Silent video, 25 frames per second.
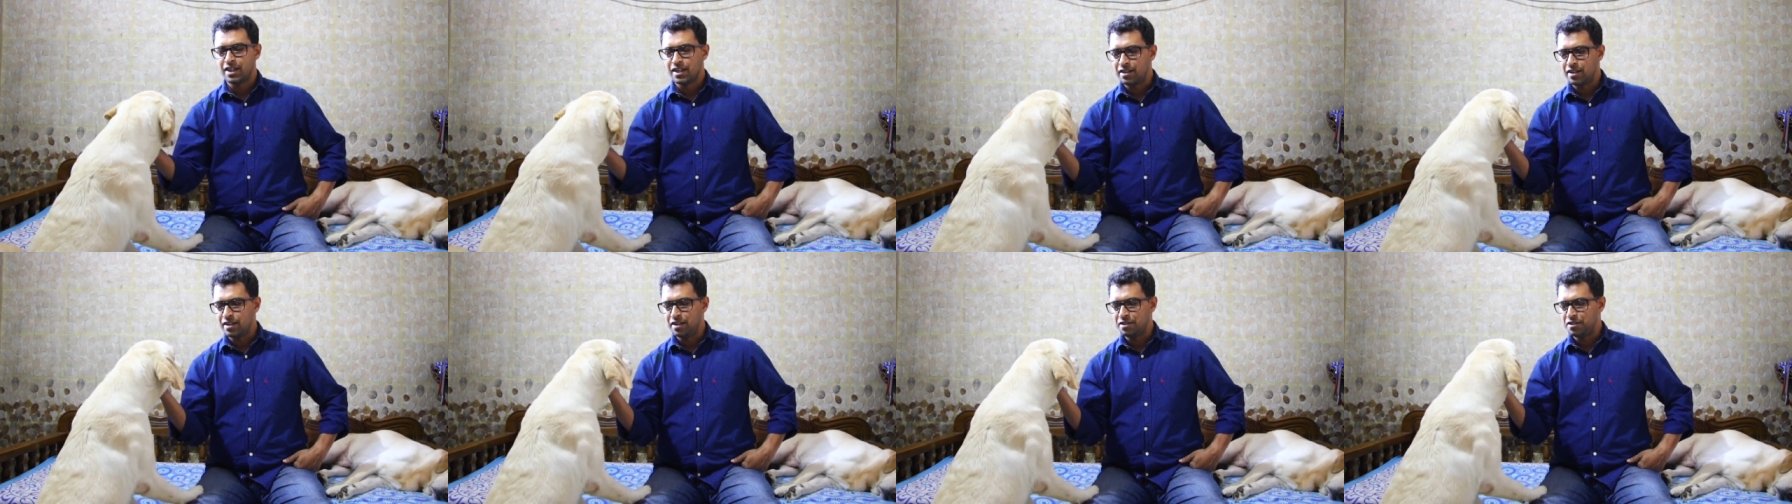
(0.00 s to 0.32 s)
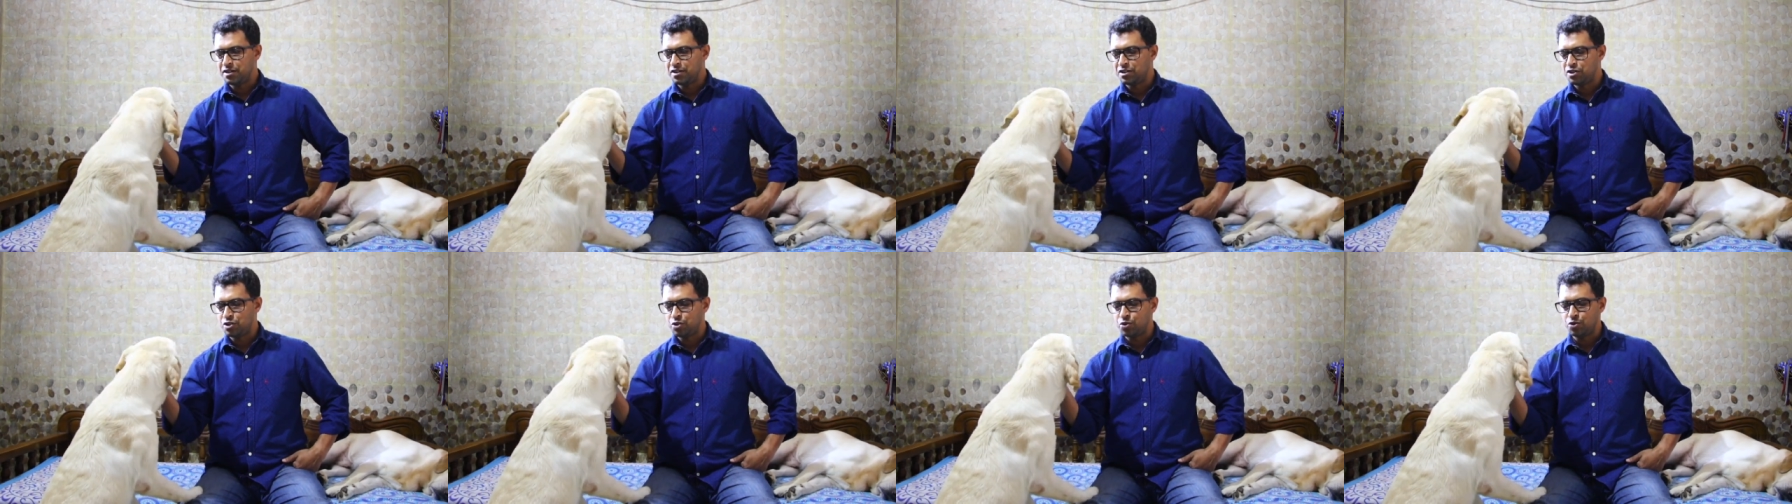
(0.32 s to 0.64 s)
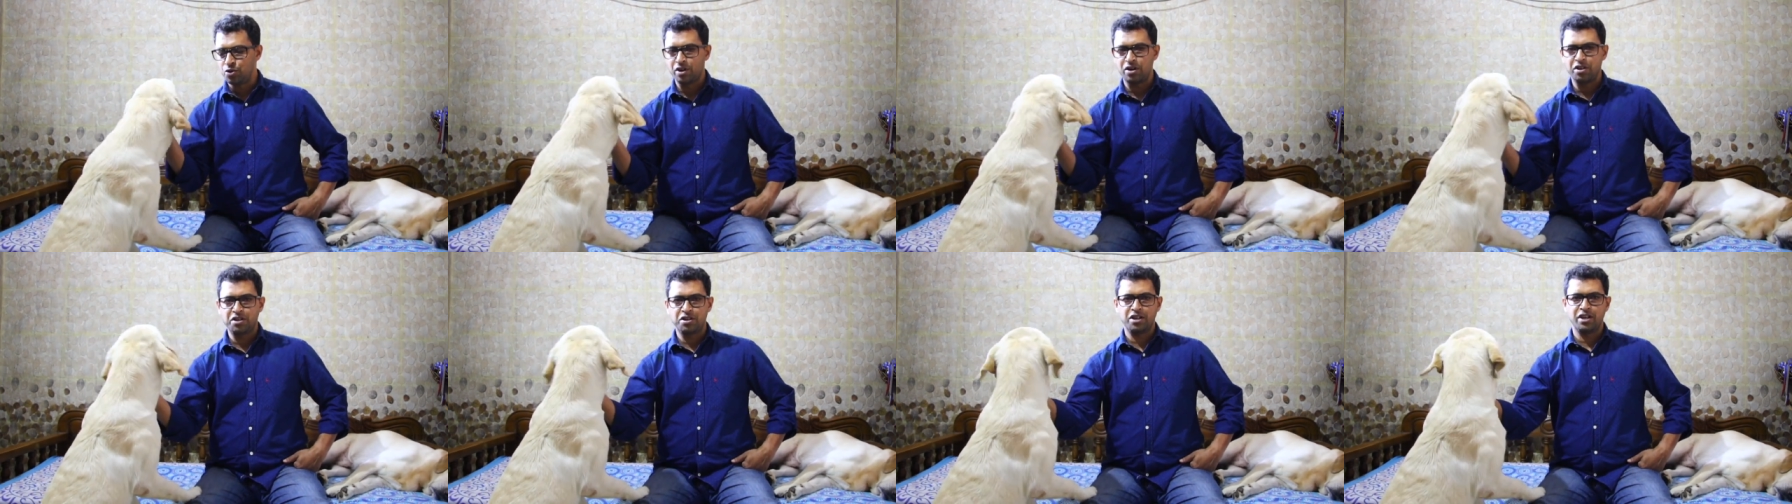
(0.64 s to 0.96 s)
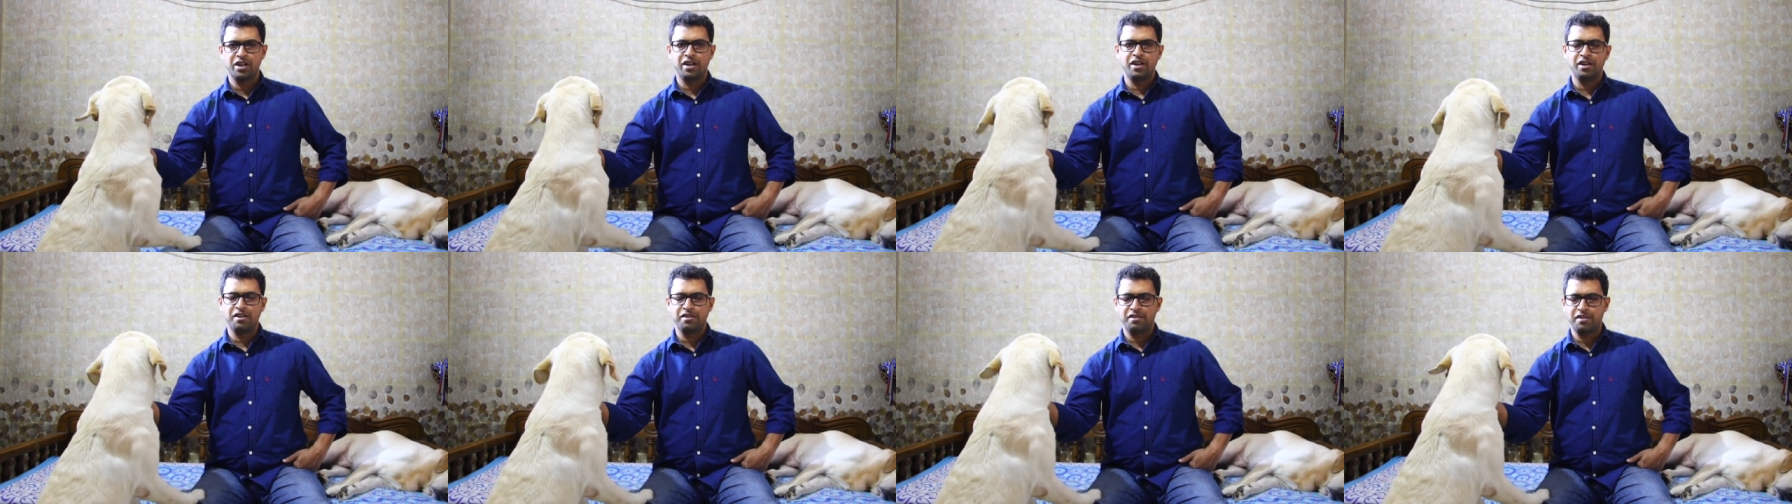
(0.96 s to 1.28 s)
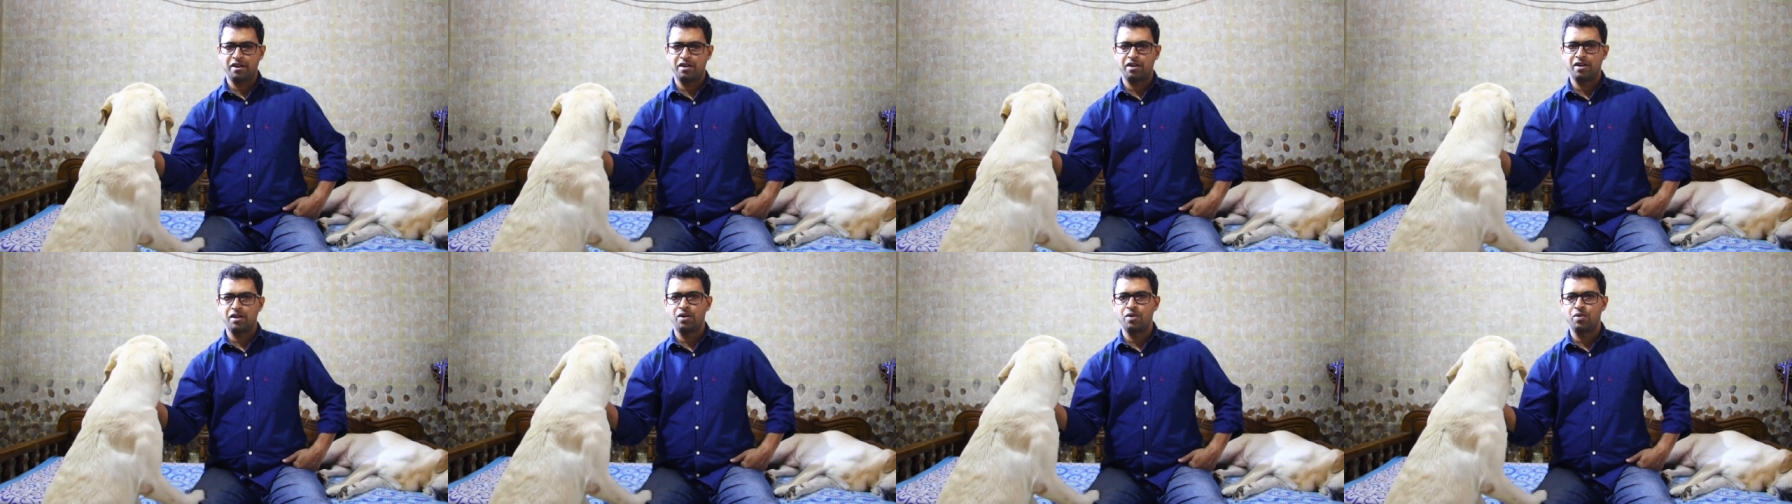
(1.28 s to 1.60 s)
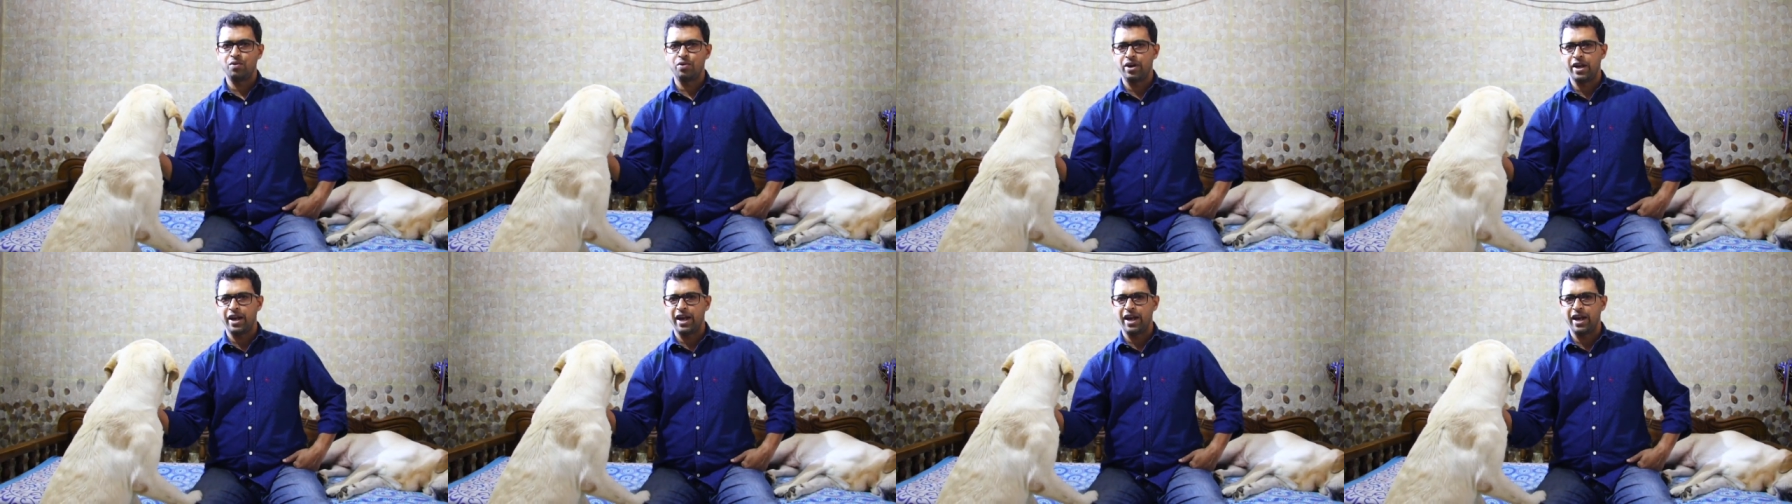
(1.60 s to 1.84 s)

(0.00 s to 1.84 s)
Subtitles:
This is Sugar. She is around